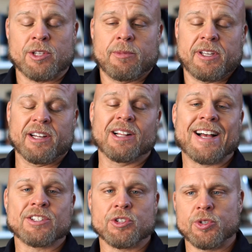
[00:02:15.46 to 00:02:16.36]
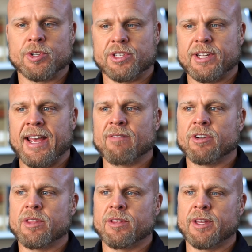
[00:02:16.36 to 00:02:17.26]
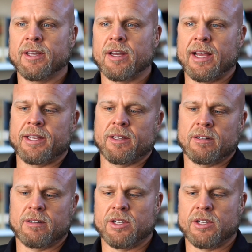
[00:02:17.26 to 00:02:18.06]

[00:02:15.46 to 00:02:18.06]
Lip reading: something in class, a student doesn't have anything, I can